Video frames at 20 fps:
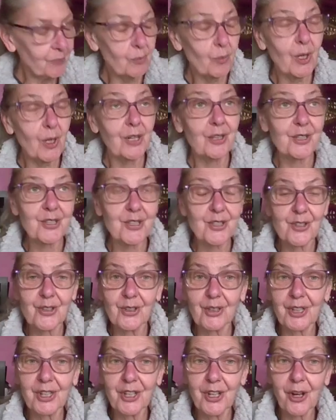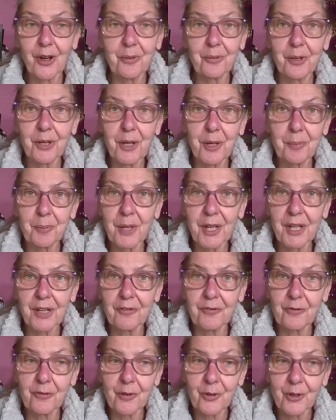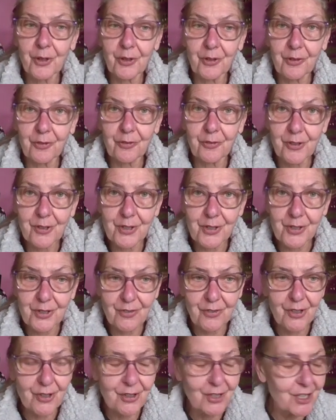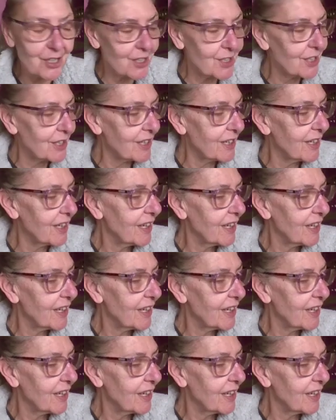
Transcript: Well, it's certainly not what I paid for the first version